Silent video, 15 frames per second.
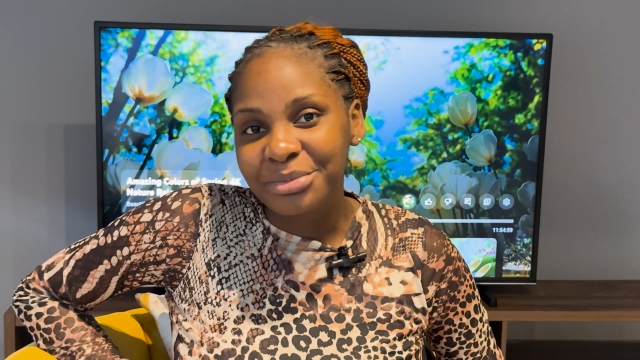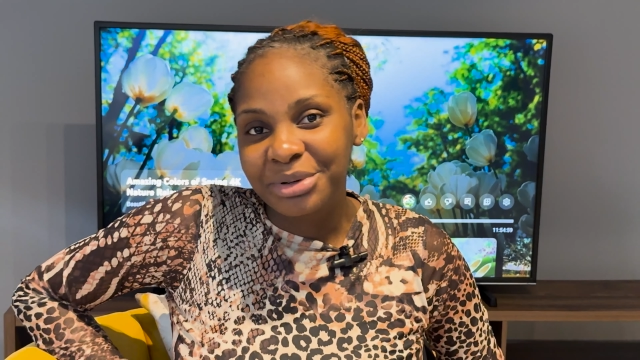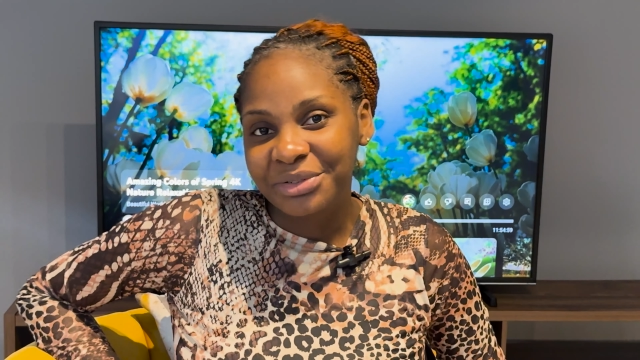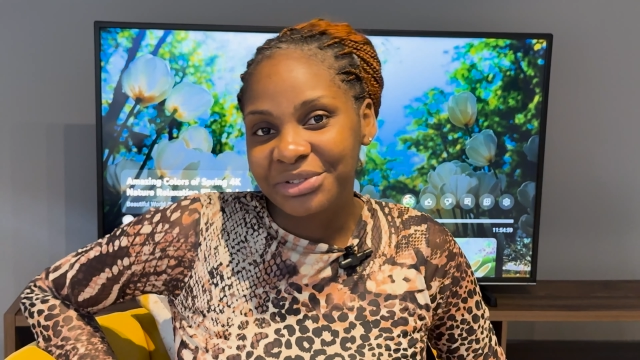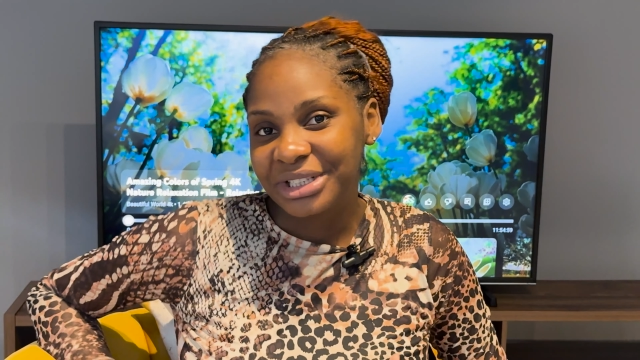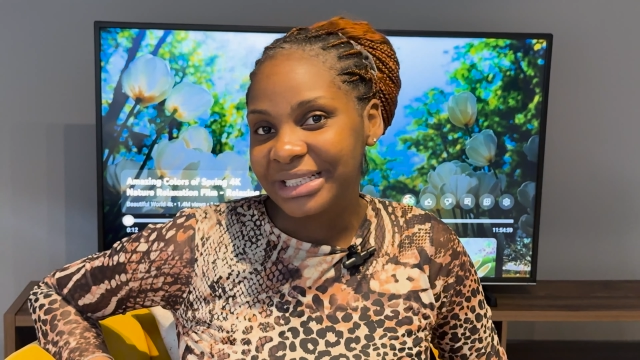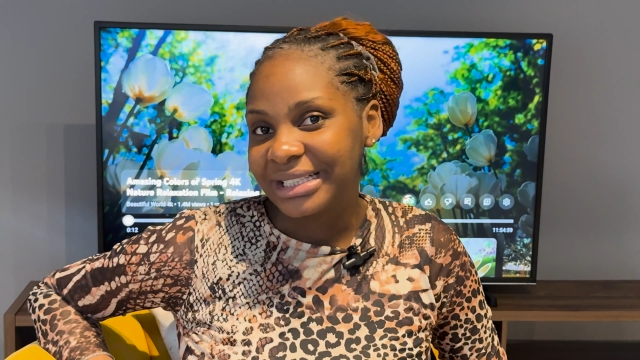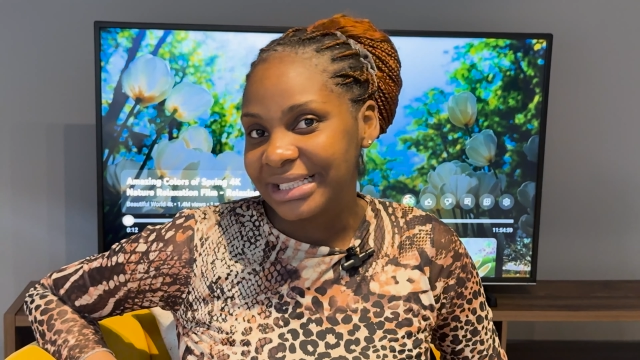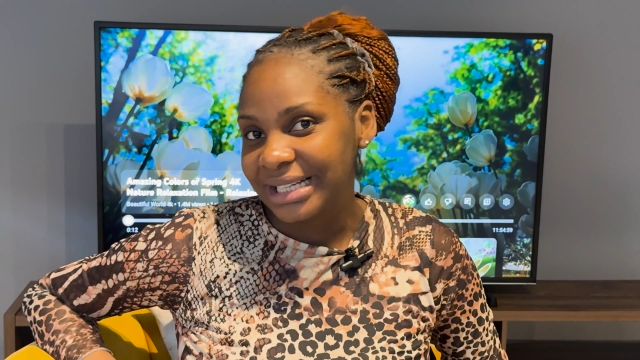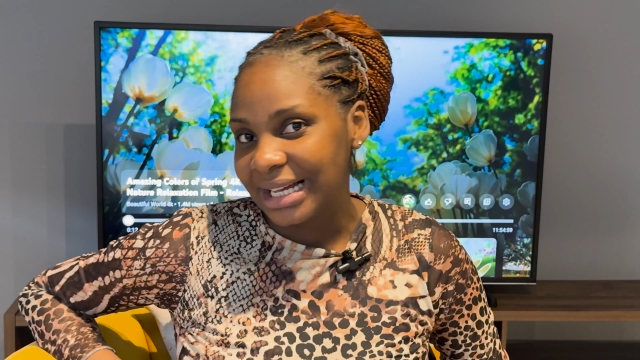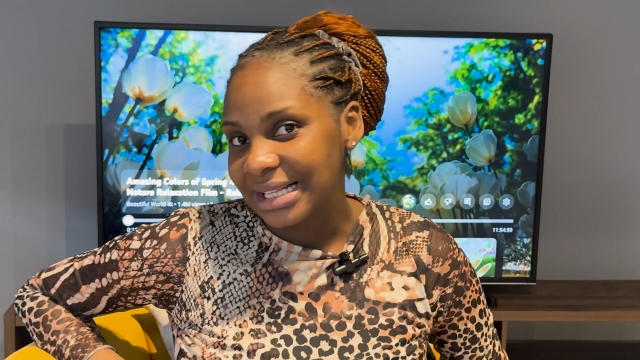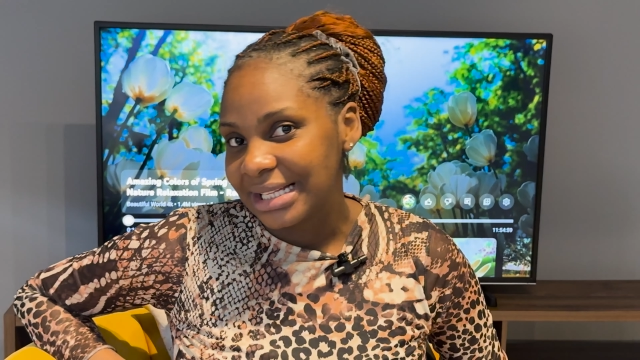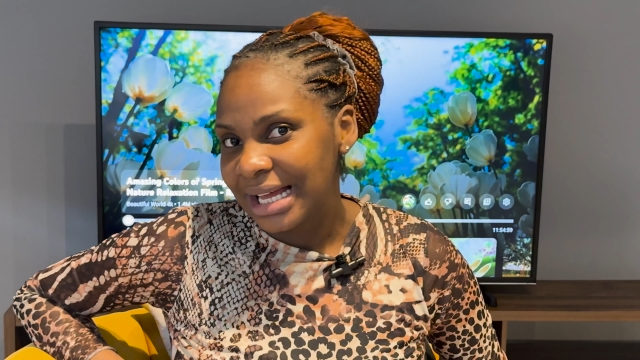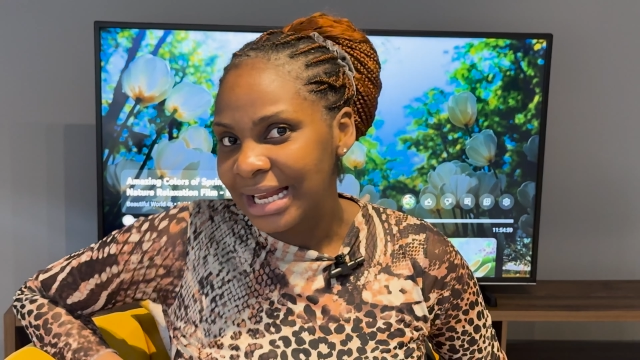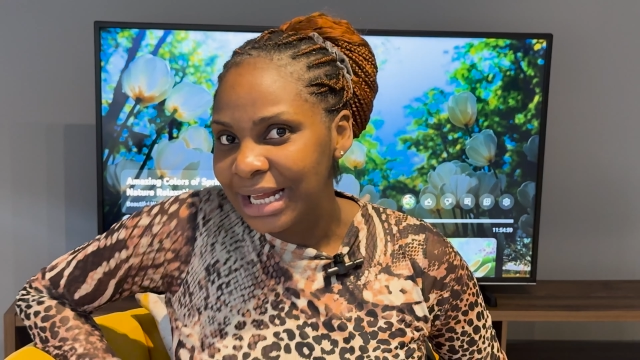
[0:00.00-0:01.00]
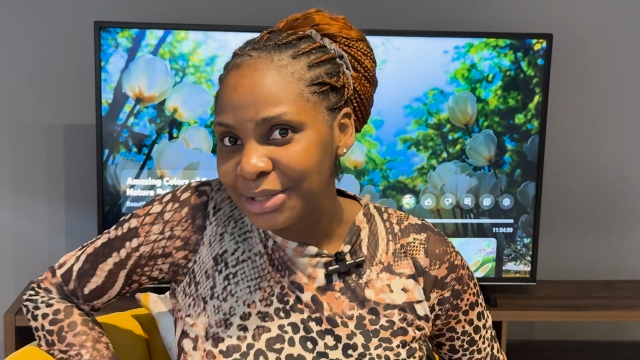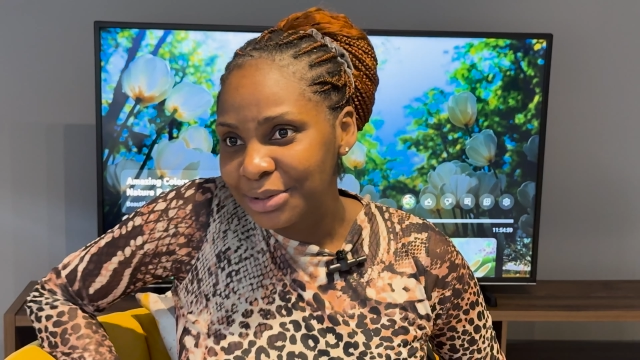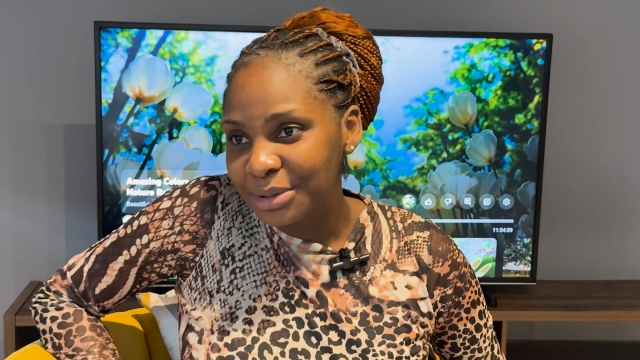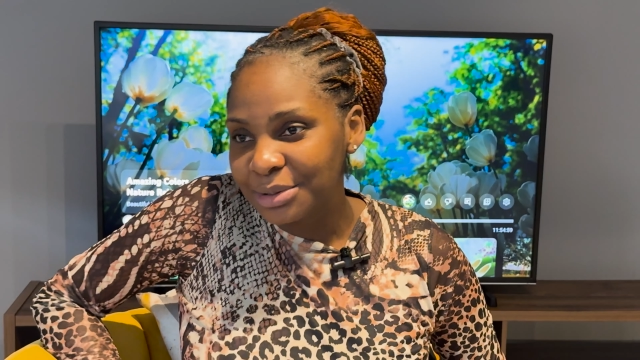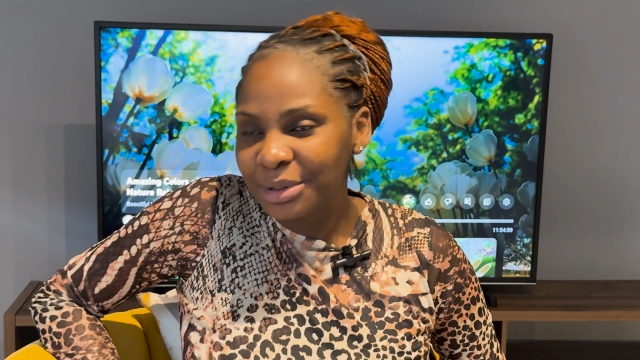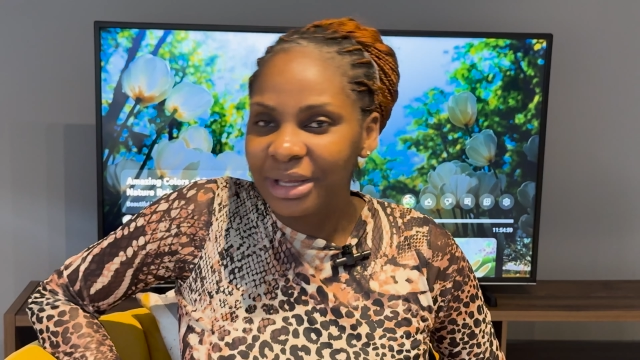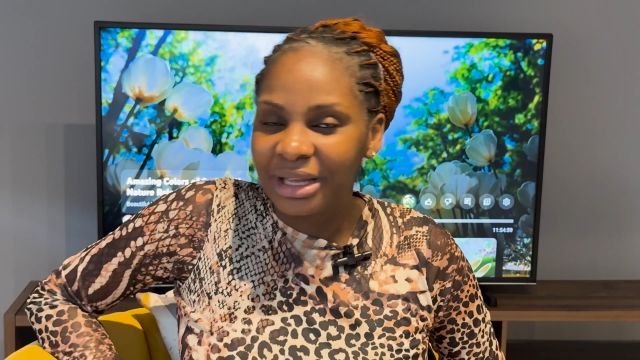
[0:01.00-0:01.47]
brief chit chat and I
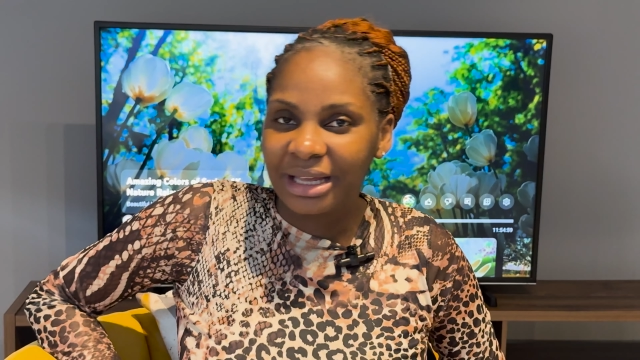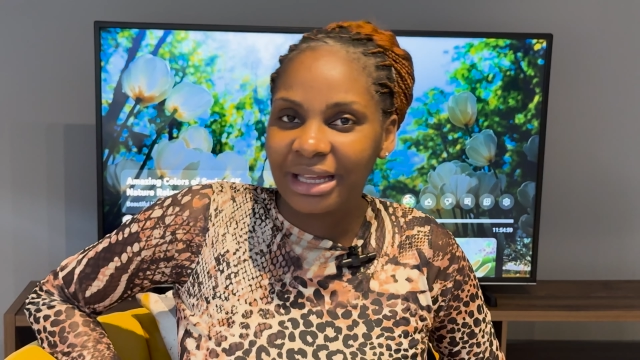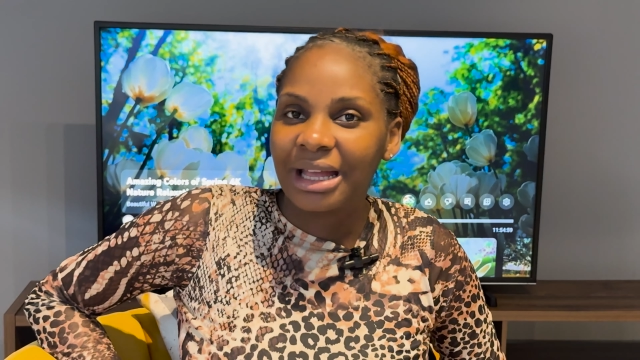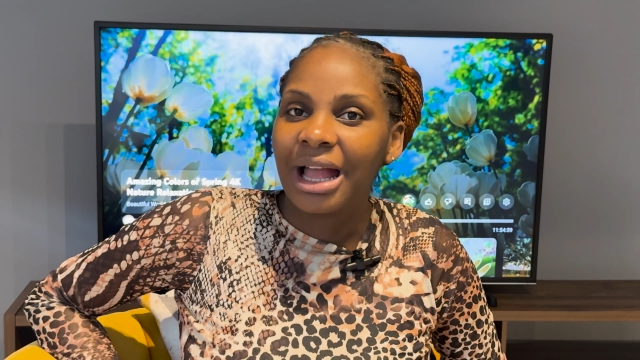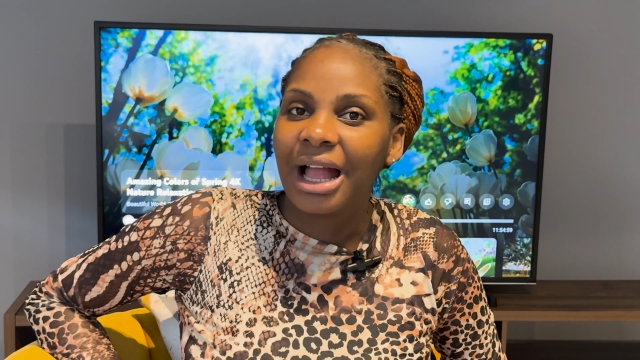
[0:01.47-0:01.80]
thought, okay,